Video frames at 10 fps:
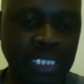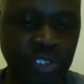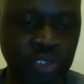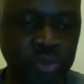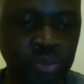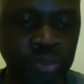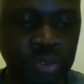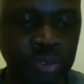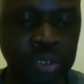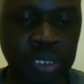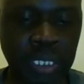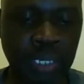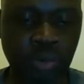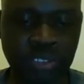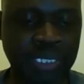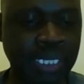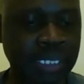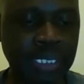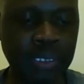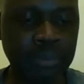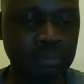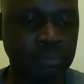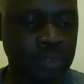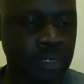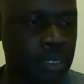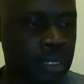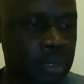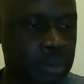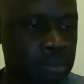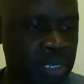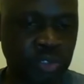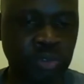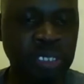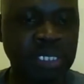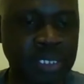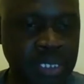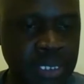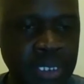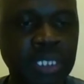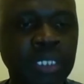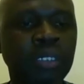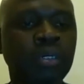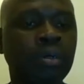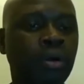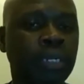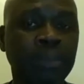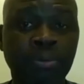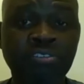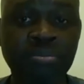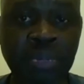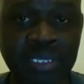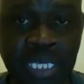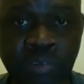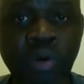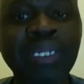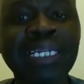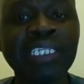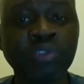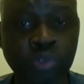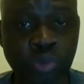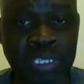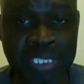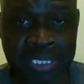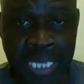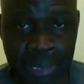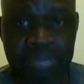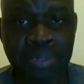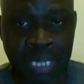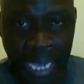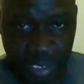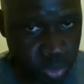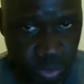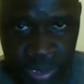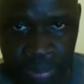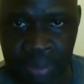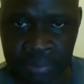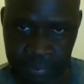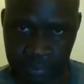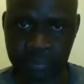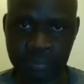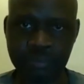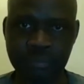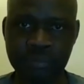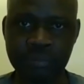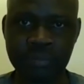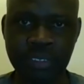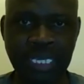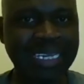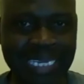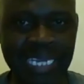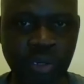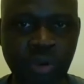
an issue concerning masculinity or improving myself, all I need to do is type Andrew Kibe. And I